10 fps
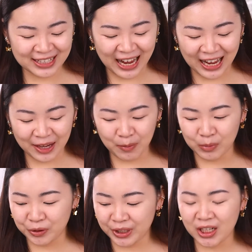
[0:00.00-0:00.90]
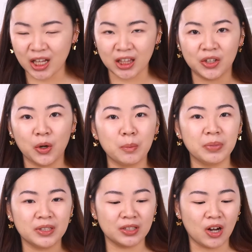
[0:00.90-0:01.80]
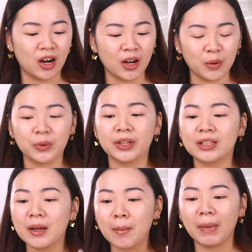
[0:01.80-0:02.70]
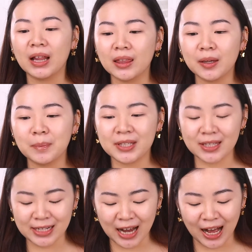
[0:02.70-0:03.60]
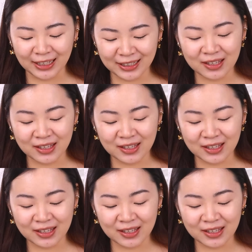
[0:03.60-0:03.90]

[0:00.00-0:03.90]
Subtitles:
I am looking a little bizarre with my lips done,